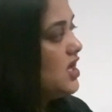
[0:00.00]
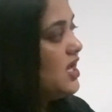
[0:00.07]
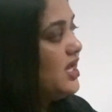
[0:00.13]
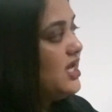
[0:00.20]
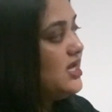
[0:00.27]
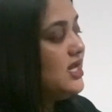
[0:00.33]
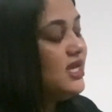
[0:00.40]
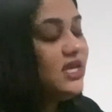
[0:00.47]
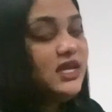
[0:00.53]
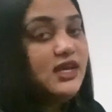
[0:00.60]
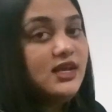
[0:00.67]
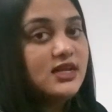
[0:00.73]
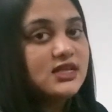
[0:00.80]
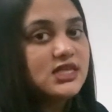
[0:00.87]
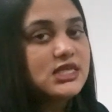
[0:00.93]
it
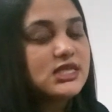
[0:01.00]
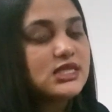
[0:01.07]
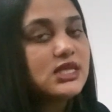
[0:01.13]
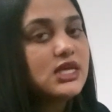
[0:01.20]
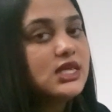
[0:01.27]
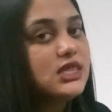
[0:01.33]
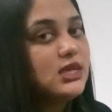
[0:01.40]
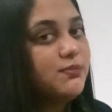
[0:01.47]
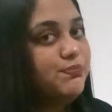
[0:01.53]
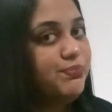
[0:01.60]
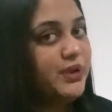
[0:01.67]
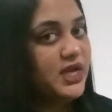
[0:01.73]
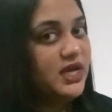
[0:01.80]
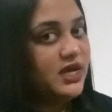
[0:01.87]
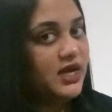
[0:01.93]
eats the
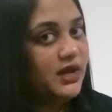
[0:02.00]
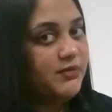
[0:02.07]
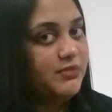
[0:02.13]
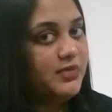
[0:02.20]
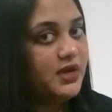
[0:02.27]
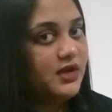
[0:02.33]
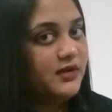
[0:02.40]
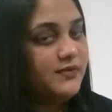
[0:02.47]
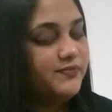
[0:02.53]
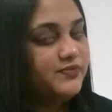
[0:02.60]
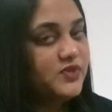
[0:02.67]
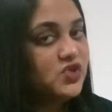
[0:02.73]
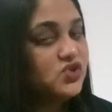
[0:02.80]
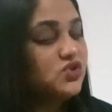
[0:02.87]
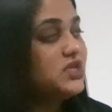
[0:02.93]
bigger number.
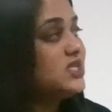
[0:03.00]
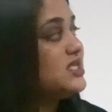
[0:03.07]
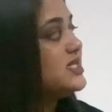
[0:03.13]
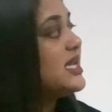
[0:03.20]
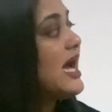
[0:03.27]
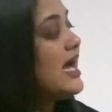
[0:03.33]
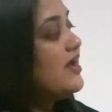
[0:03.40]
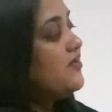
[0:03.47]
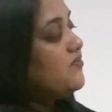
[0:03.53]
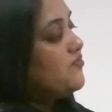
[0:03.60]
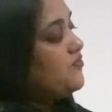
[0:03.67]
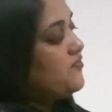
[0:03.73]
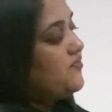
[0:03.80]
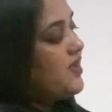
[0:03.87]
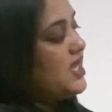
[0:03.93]
So the sign
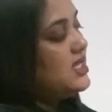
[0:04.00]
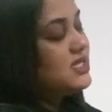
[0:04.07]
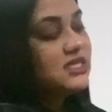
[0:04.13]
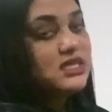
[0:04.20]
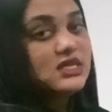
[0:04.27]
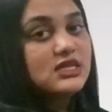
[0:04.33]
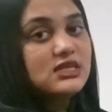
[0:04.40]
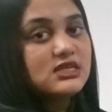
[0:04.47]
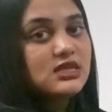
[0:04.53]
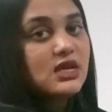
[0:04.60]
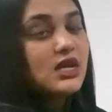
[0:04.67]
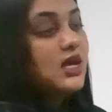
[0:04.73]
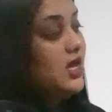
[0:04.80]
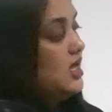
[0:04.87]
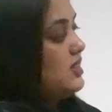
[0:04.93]
faces
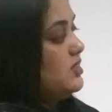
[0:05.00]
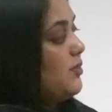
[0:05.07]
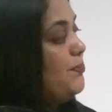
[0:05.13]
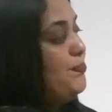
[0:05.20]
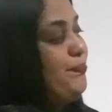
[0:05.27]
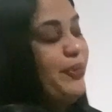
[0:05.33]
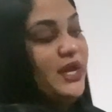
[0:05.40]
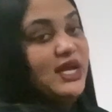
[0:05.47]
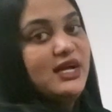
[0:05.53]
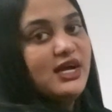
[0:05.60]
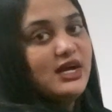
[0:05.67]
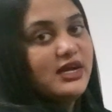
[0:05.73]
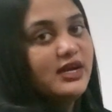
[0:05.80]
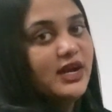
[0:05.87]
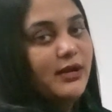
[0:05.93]
the
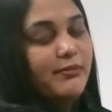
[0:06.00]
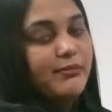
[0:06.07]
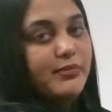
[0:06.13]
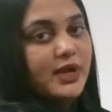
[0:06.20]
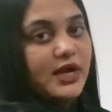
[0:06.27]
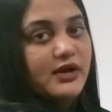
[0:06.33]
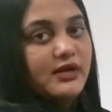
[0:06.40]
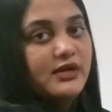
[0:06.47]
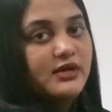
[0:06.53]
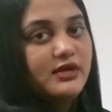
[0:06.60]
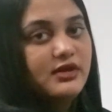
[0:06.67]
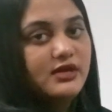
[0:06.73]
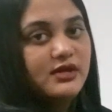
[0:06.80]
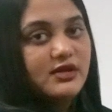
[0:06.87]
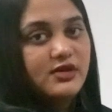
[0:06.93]
bigger number.
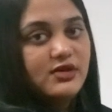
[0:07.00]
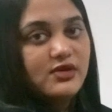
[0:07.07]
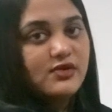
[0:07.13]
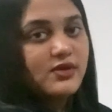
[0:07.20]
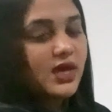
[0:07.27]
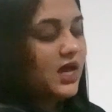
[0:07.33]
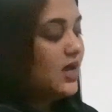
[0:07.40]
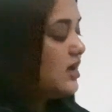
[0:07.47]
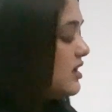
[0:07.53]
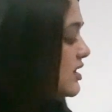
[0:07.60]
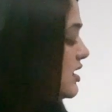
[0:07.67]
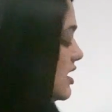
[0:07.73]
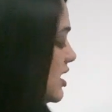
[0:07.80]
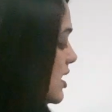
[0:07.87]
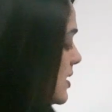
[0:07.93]
Okay?
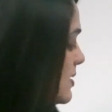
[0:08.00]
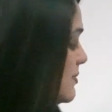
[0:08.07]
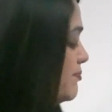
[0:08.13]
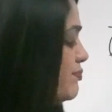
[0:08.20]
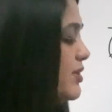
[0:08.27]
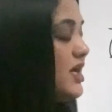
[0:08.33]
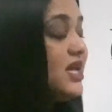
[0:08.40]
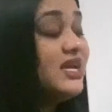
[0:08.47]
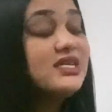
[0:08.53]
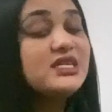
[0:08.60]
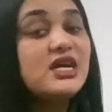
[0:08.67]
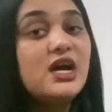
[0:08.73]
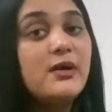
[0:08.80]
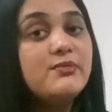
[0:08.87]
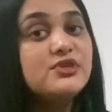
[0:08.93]
But in
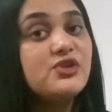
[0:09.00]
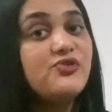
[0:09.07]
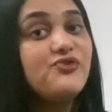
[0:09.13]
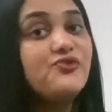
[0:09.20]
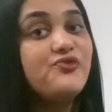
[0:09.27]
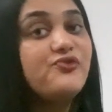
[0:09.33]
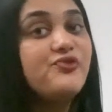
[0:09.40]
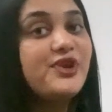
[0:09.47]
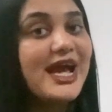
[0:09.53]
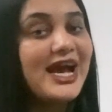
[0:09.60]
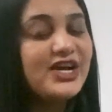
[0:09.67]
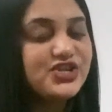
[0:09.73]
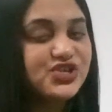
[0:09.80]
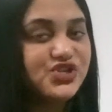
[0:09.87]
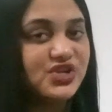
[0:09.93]
terms of
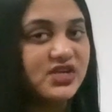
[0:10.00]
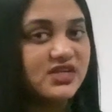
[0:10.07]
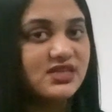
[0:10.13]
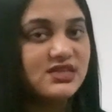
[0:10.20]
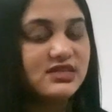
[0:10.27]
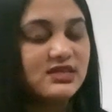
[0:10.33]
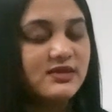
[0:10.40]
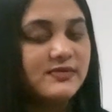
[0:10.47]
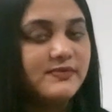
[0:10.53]
fractions,